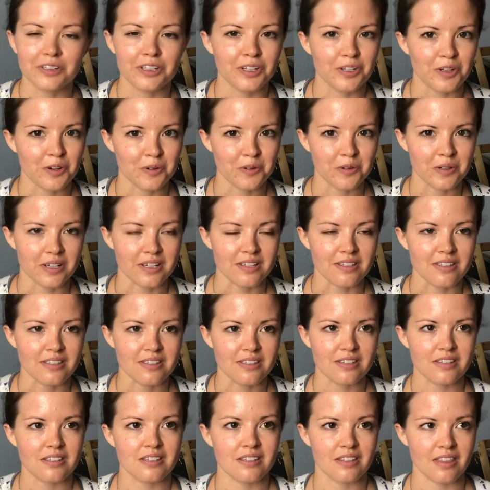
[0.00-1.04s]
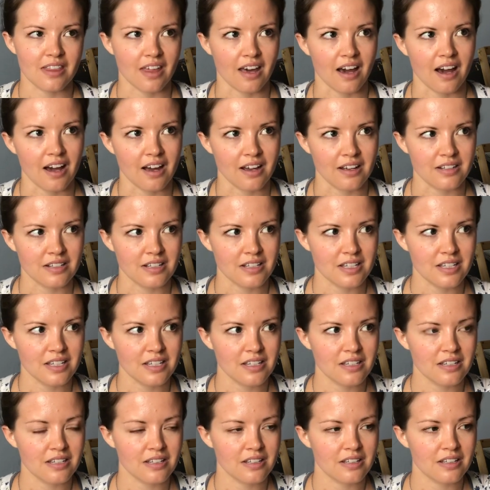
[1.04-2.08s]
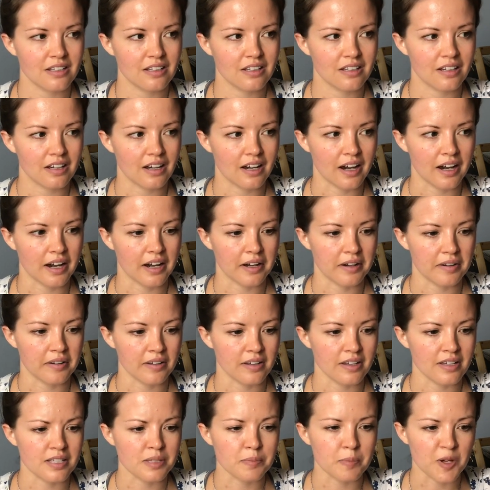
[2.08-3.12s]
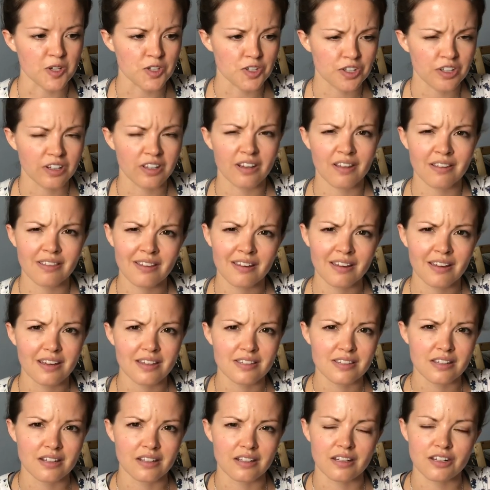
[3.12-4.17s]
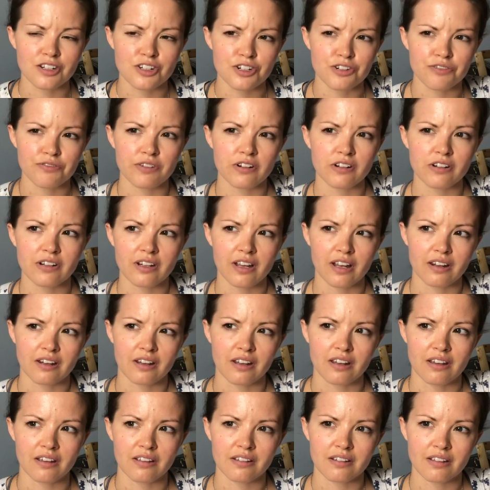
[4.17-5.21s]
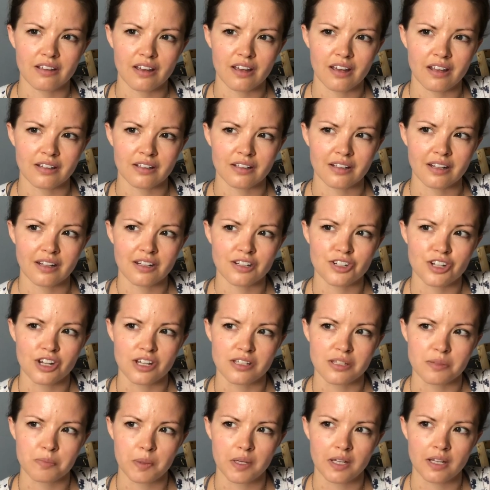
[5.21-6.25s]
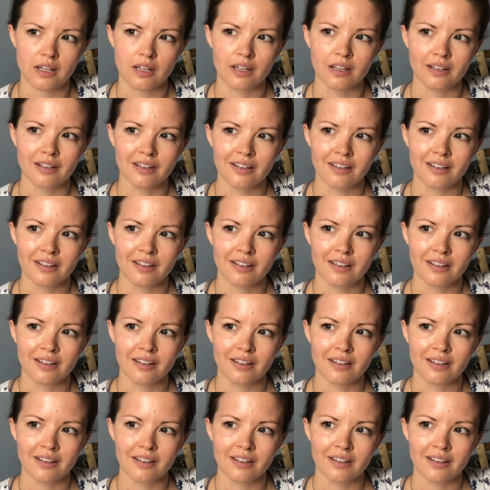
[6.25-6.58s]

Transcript: noticed that, especially I think as an introvert and an HSP,